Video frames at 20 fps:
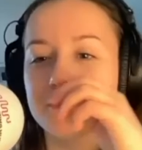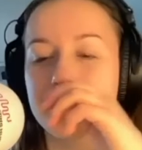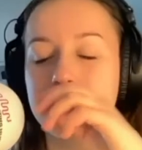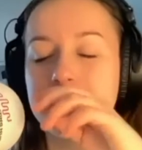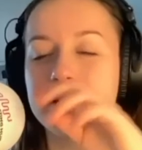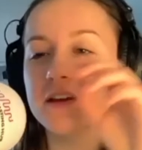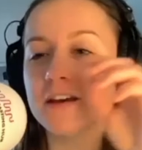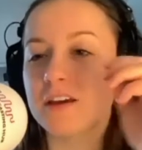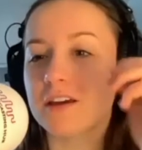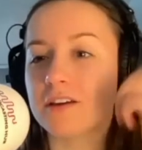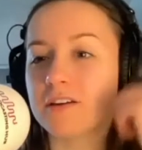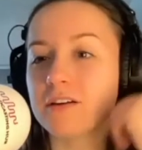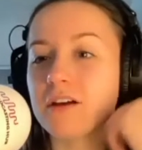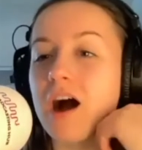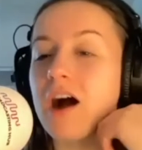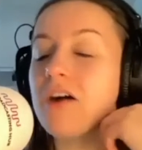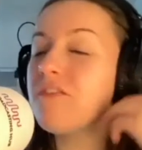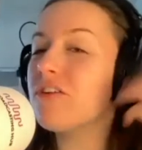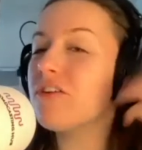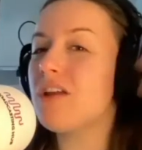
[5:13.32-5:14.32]
about you?
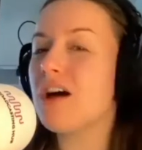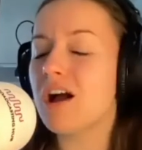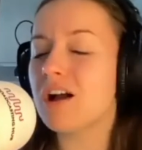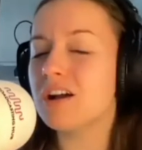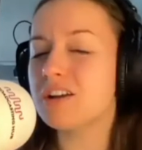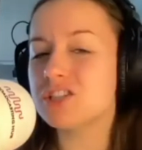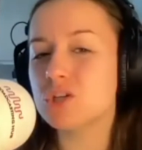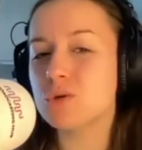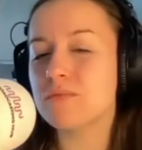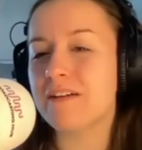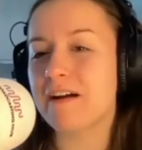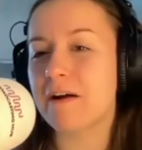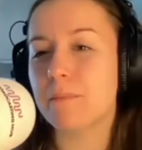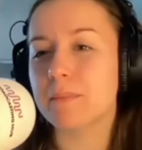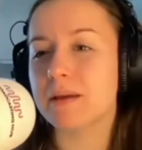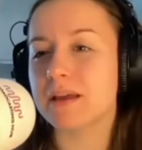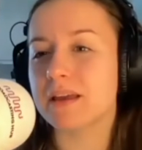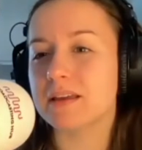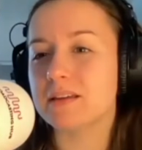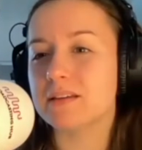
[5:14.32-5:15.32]
I feel like I could do without
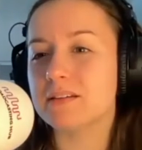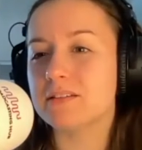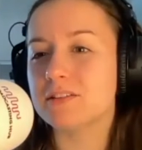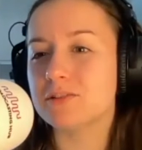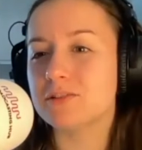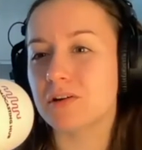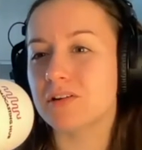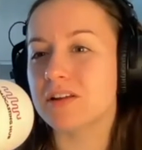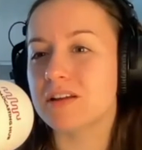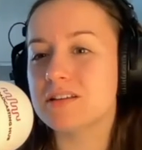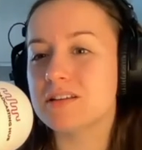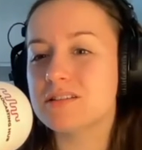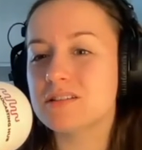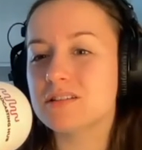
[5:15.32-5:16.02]
meat, to be honest.